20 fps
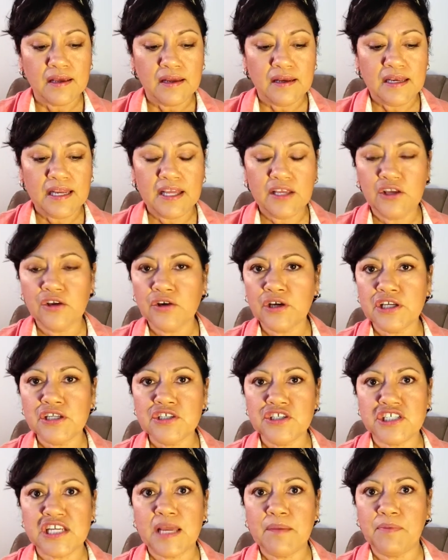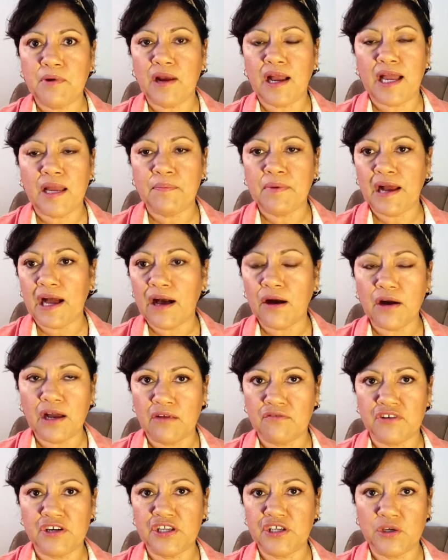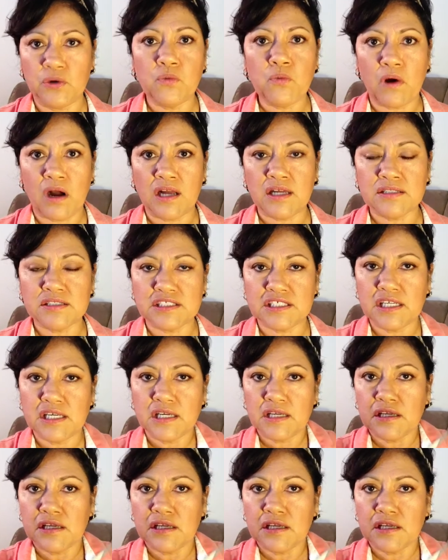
Now you can shape your eyebrow however you want,